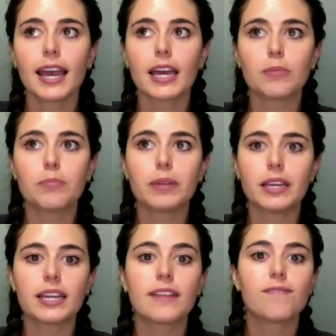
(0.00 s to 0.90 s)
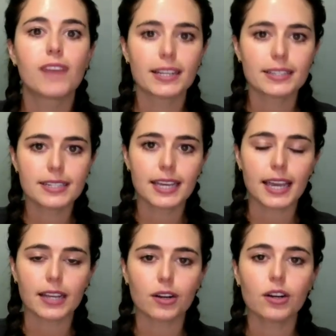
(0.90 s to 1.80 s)
And being an
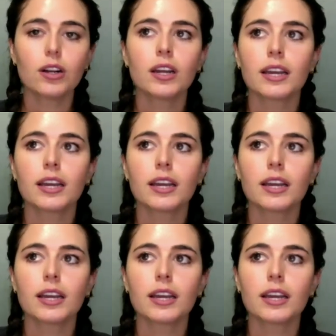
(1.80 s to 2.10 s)
investigator,